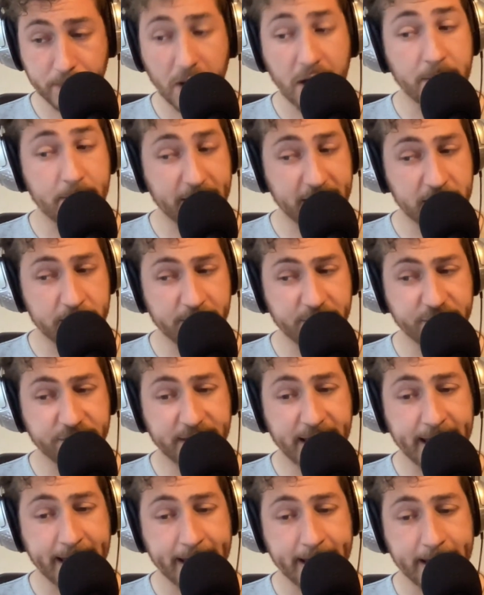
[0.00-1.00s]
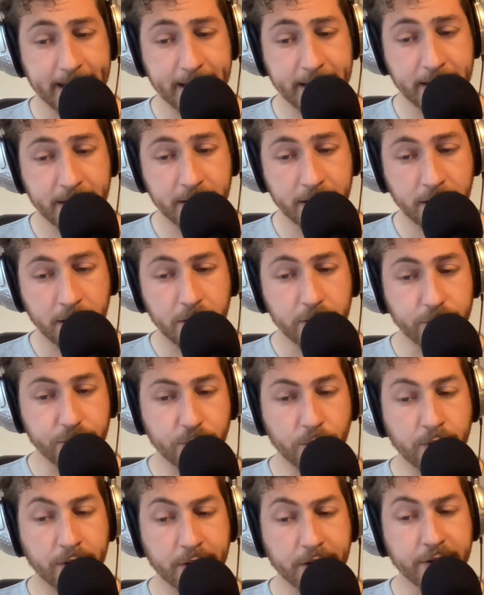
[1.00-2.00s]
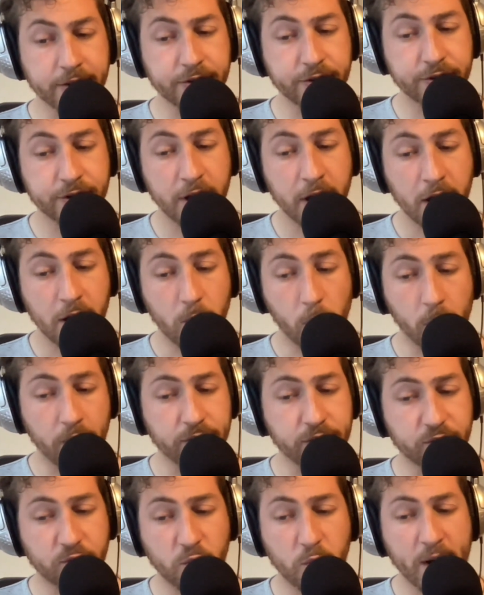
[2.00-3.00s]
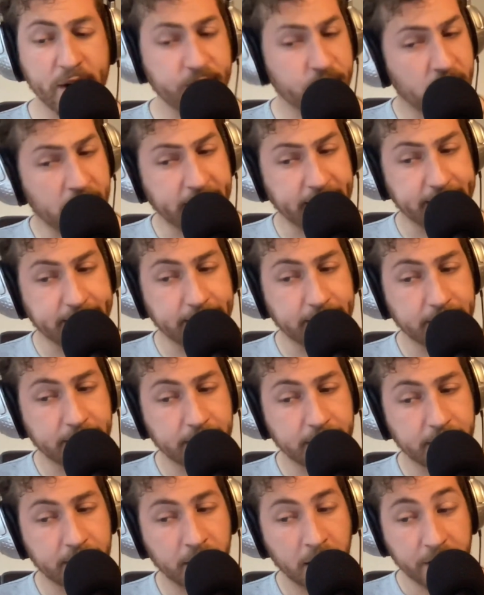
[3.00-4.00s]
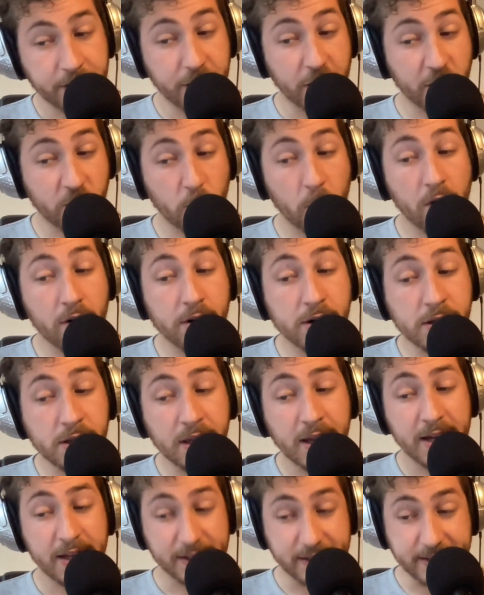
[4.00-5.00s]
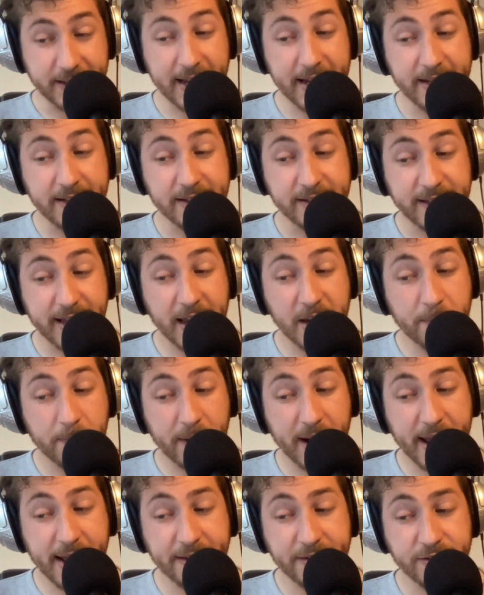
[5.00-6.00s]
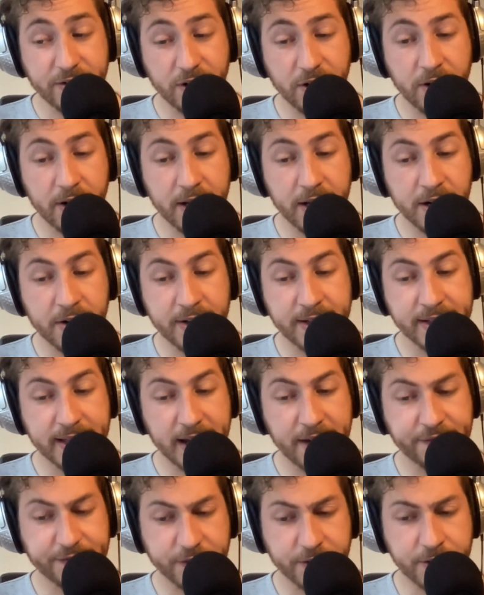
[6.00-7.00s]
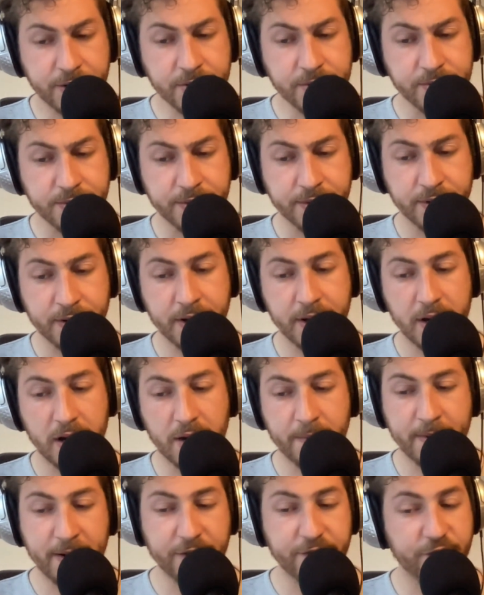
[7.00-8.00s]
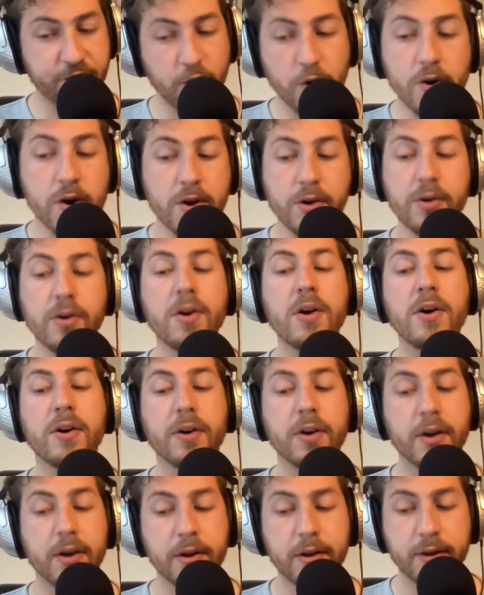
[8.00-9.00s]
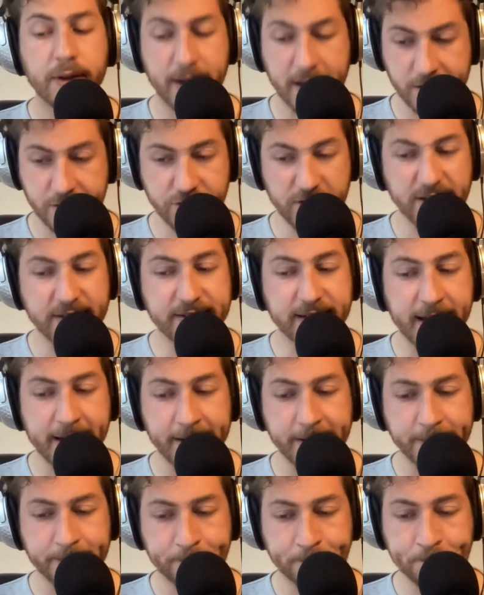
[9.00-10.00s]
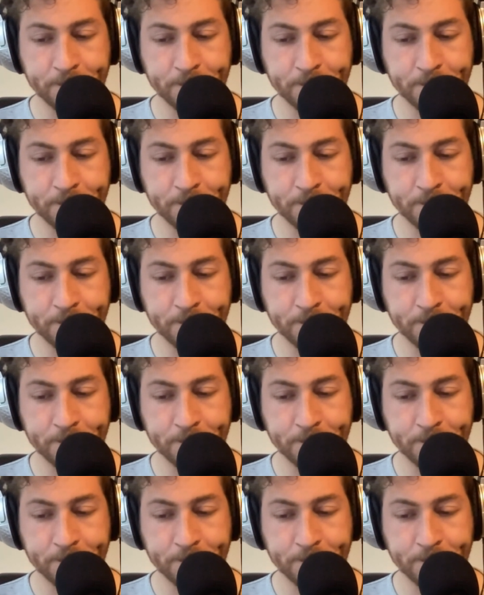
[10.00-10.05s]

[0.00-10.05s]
I made a mistake. Dorcas was quite right. The quarrel did take place earlier in the afternoon, about 4 o'clock, as she said.